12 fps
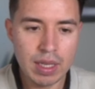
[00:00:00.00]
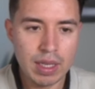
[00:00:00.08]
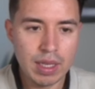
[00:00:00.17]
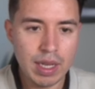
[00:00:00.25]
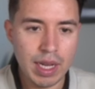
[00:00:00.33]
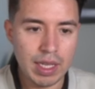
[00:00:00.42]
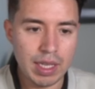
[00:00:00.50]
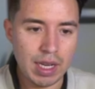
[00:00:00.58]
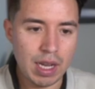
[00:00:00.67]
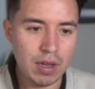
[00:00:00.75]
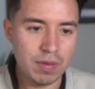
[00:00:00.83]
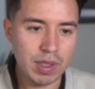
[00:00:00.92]
And then
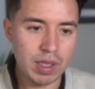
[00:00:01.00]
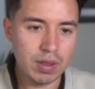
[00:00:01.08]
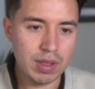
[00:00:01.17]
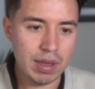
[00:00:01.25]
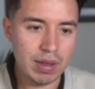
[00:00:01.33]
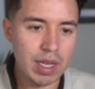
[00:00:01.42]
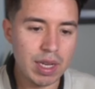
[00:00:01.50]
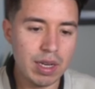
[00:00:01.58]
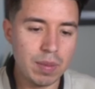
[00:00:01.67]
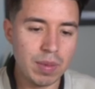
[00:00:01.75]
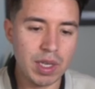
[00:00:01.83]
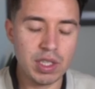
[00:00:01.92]
now if we go down here,
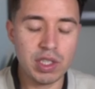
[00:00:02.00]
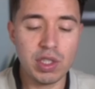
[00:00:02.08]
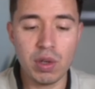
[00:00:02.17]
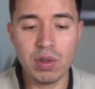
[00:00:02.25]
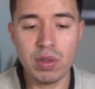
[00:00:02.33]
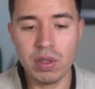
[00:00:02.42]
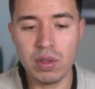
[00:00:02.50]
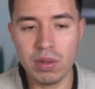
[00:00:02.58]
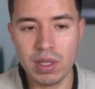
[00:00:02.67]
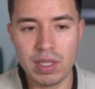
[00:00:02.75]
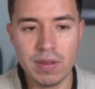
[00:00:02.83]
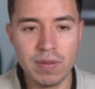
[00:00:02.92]
I'm going to show you
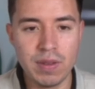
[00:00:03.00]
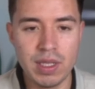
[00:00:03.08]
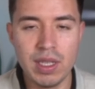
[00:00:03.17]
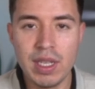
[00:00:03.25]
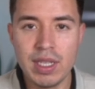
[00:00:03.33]
the different